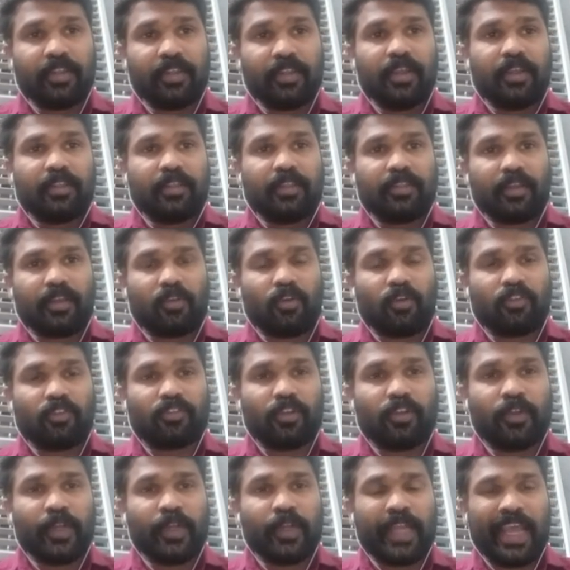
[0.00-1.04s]
the
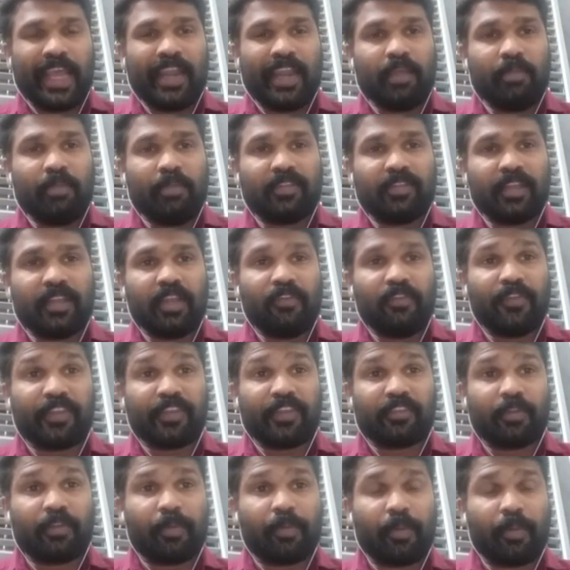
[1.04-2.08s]
constituent elements in a fixed
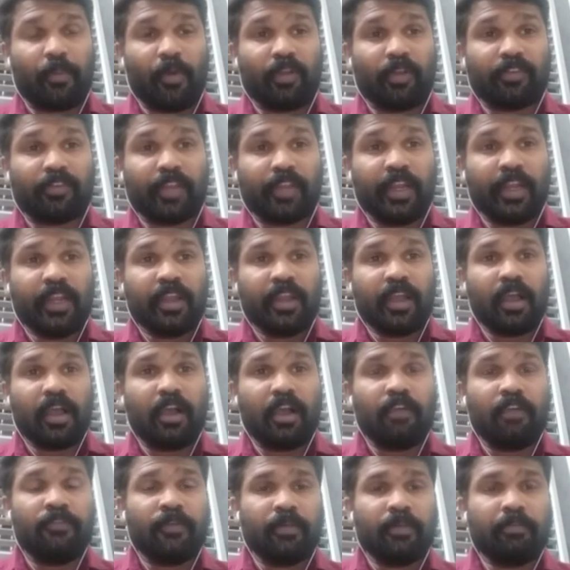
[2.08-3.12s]
proportion of
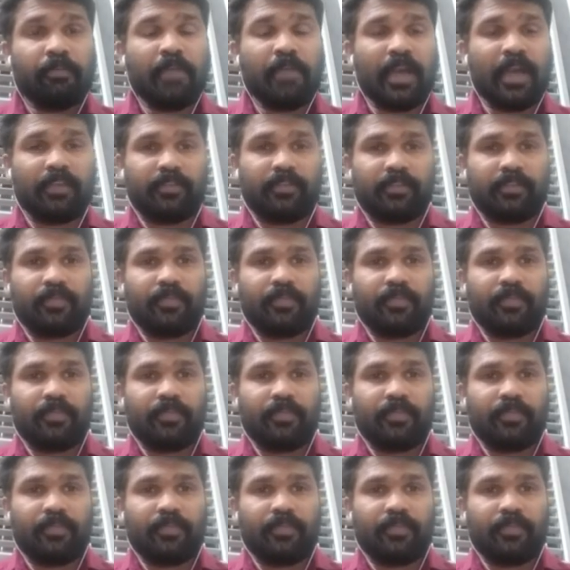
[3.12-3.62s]
mass.